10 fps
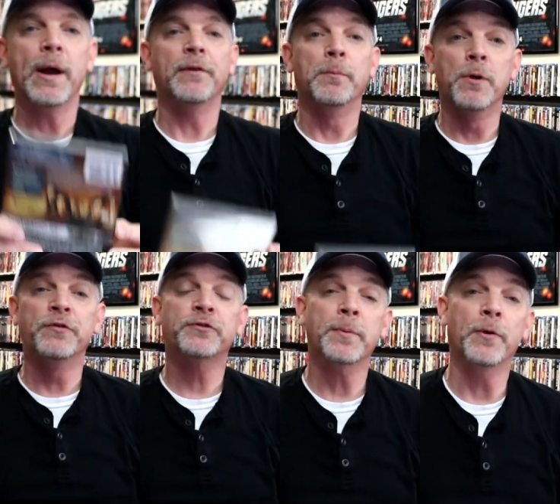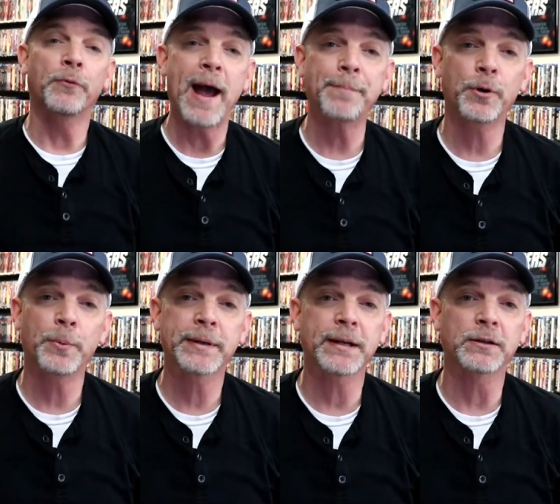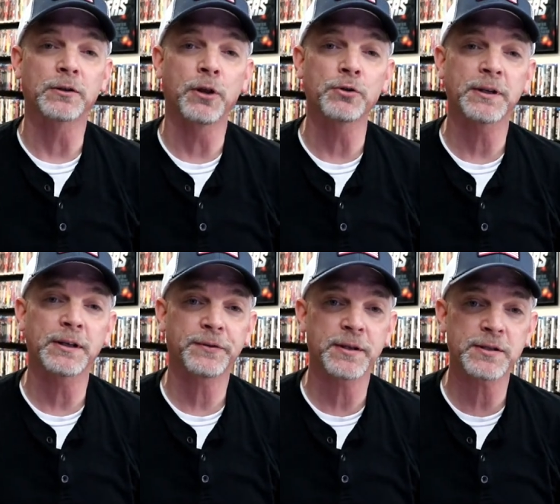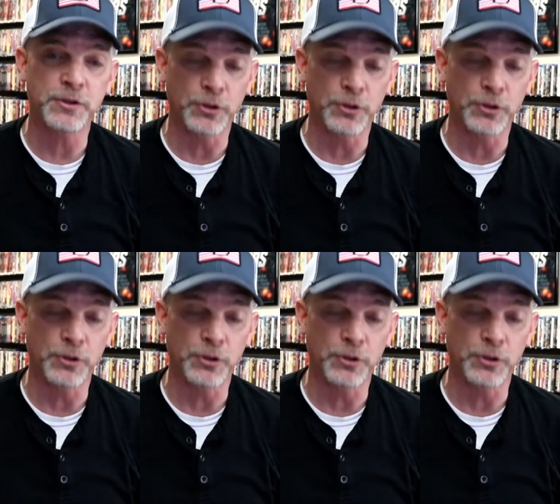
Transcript: go ahead and remove this from the wrapper, and we can take a close look at this